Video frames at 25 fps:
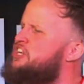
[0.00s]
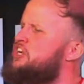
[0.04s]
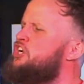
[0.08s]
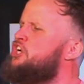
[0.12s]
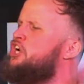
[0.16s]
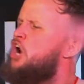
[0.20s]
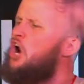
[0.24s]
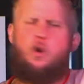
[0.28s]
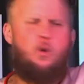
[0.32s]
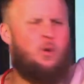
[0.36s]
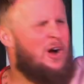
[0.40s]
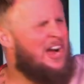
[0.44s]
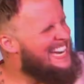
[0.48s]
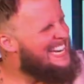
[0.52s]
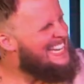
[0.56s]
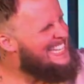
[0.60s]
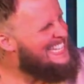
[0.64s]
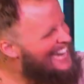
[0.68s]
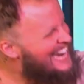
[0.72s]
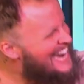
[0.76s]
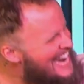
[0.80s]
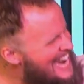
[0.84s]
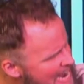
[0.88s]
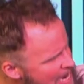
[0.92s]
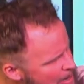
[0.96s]
to go
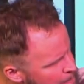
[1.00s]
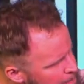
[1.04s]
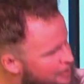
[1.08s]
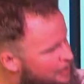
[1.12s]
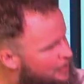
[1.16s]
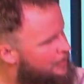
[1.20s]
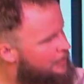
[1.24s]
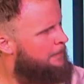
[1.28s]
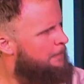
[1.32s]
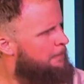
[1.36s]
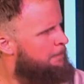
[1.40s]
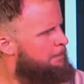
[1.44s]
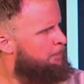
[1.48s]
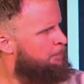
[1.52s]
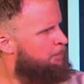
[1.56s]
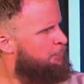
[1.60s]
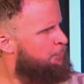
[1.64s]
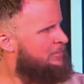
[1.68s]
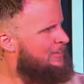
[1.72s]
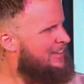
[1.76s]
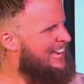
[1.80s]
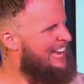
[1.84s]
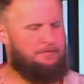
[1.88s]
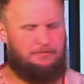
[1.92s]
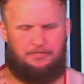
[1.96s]
deep.
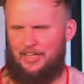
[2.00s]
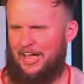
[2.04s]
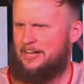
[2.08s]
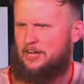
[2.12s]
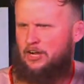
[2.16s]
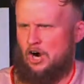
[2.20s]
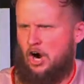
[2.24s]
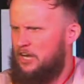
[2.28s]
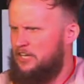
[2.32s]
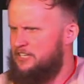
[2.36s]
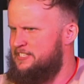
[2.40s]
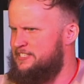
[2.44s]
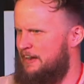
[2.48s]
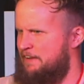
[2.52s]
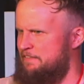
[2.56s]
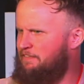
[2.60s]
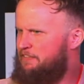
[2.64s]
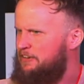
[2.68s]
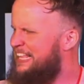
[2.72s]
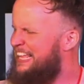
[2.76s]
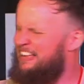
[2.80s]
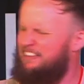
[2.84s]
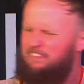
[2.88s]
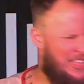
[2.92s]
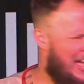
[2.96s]
If that costs
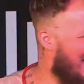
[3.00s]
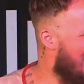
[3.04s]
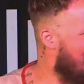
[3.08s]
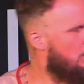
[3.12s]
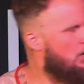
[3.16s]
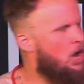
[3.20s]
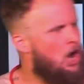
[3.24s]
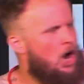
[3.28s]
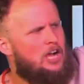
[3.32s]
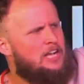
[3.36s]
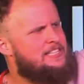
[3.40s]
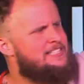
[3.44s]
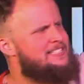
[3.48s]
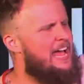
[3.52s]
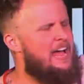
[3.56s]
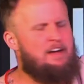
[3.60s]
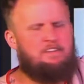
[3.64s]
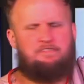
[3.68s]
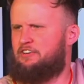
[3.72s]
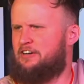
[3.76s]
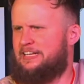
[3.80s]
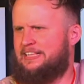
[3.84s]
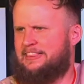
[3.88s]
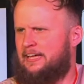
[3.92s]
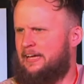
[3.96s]

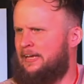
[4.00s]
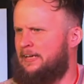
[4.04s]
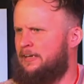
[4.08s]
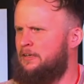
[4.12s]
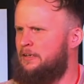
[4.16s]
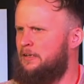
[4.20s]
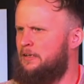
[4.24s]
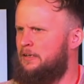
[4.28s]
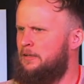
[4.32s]
everything.